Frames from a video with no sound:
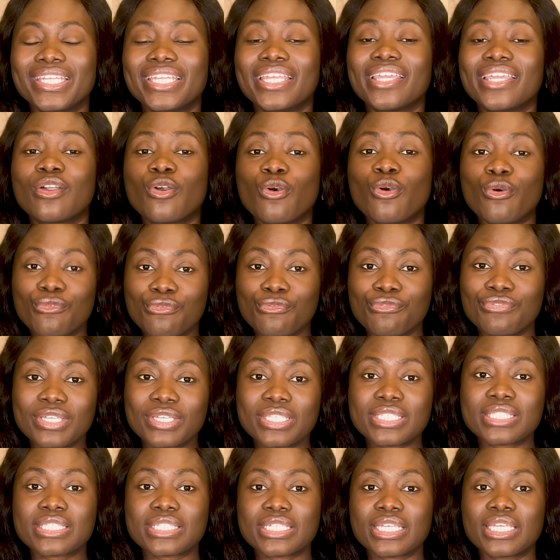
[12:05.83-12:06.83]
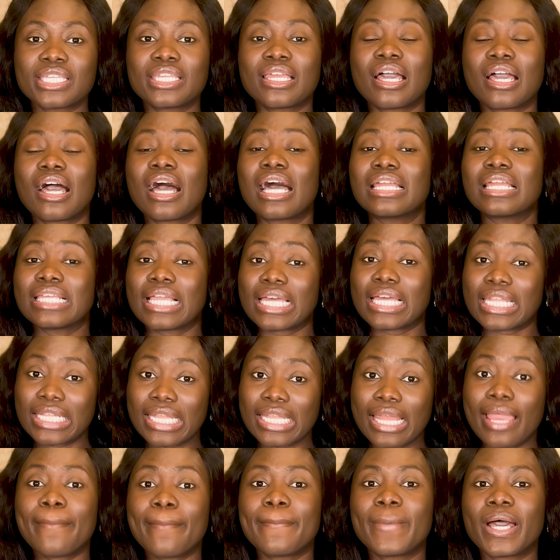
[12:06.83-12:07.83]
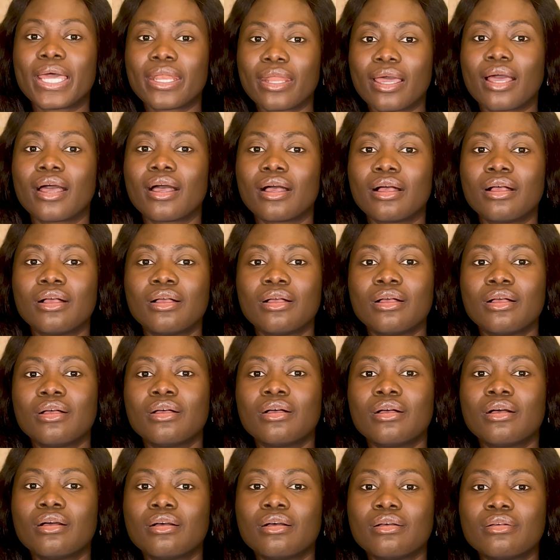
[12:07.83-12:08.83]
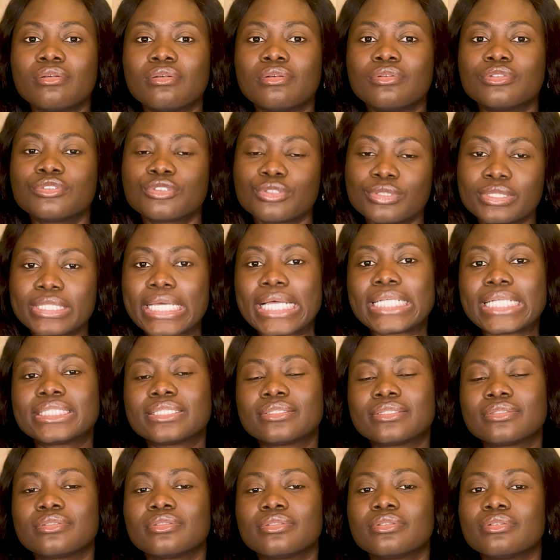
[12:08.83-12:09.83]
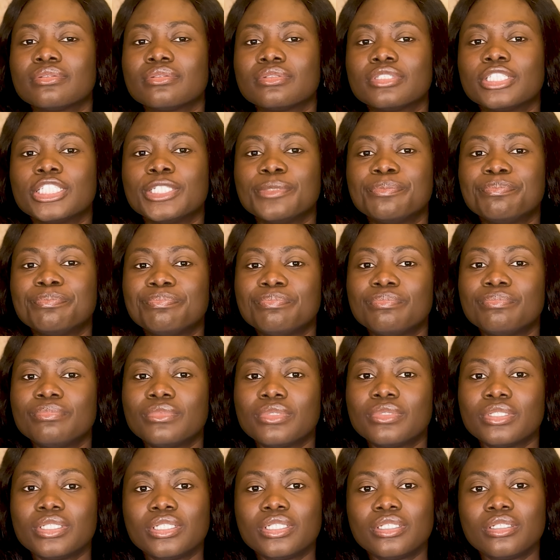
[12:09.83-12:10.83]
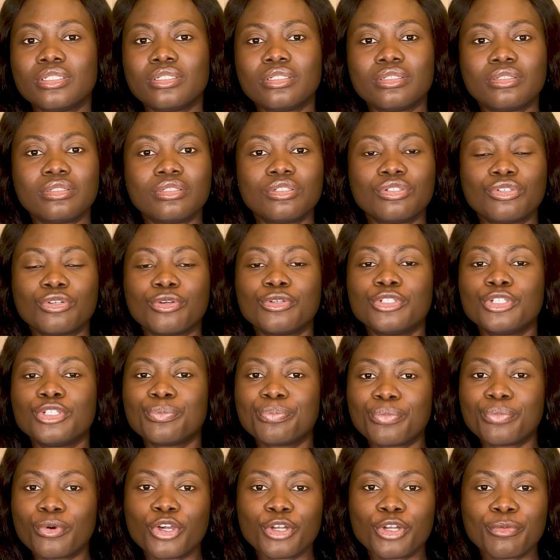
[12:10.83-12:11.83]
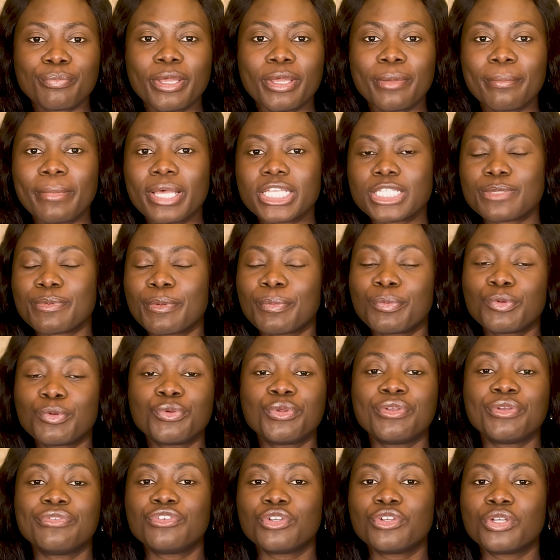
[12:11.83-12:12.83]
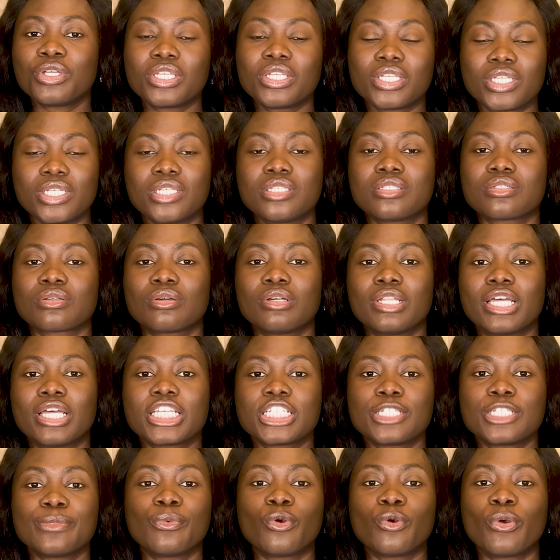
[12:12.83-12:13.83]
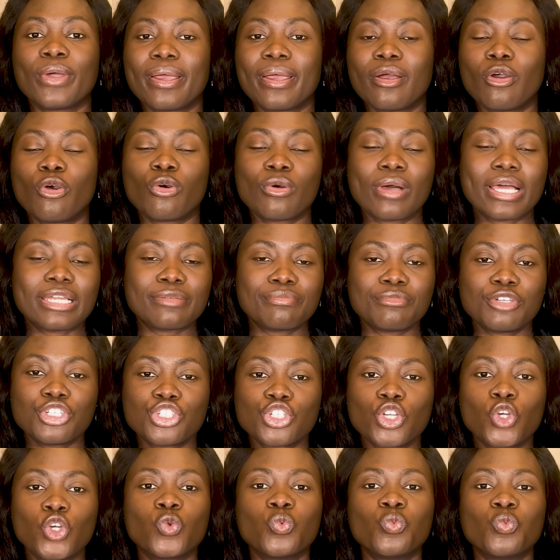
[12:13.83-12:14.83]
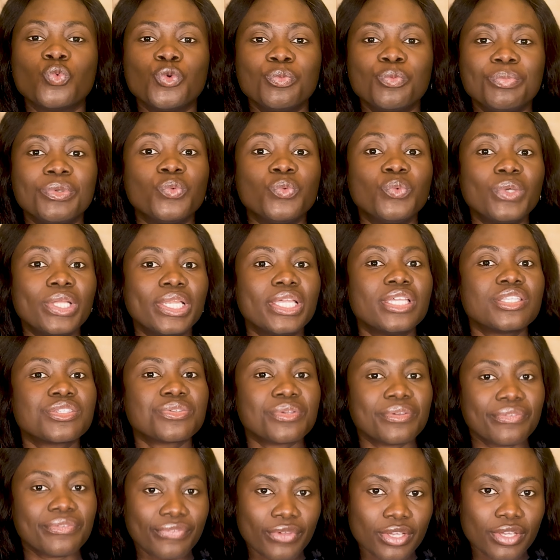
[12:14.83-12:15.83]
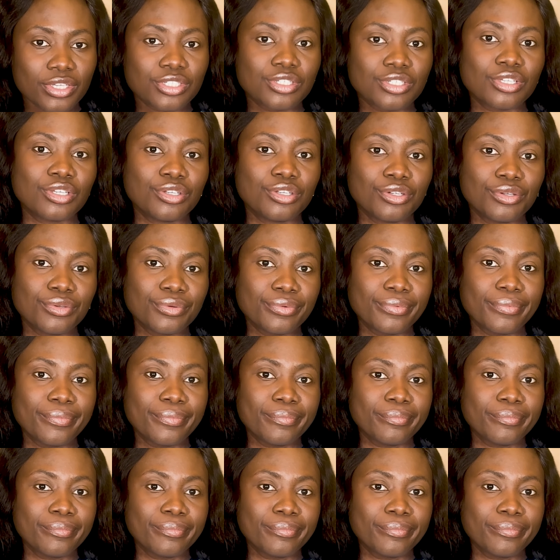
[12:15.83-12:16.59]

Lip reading: in a convincing and clear manner, so that the the board members, the people reviewing the scholarship or admission, will be willing to invest in you.